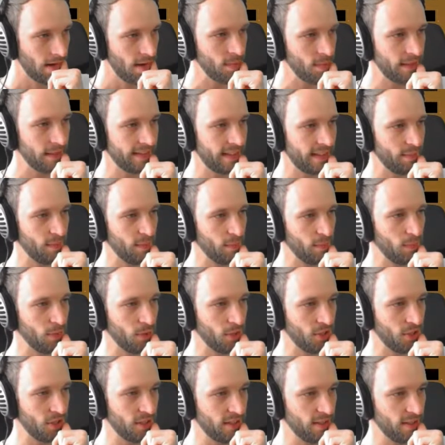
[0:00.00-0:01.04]
my time at
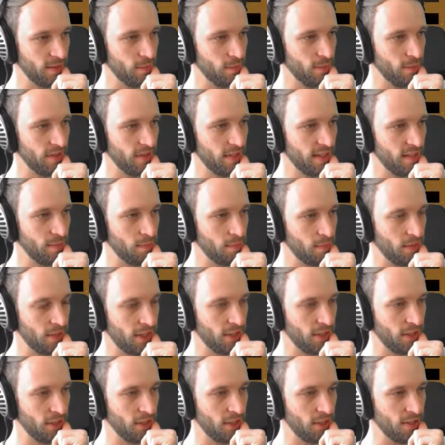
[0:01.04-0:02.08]
Porsche did it pretty
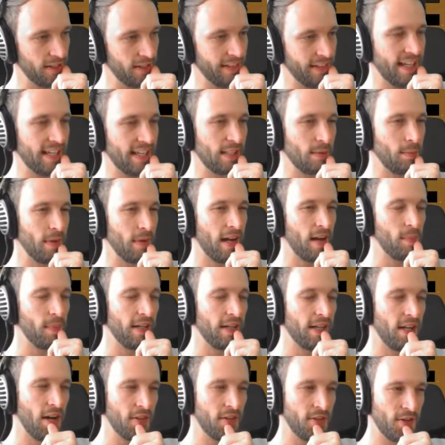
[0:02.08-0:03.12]
good. Yes, but how
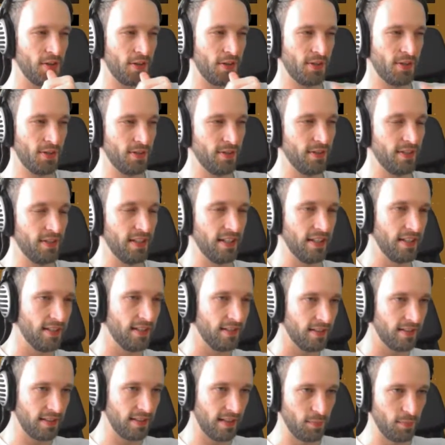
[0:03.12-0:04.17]
many others
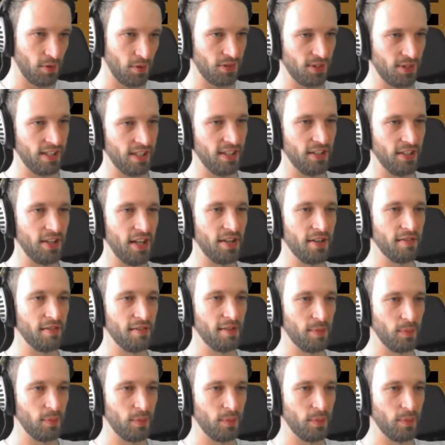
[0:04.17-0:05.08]
didn't? I'm not saying none of them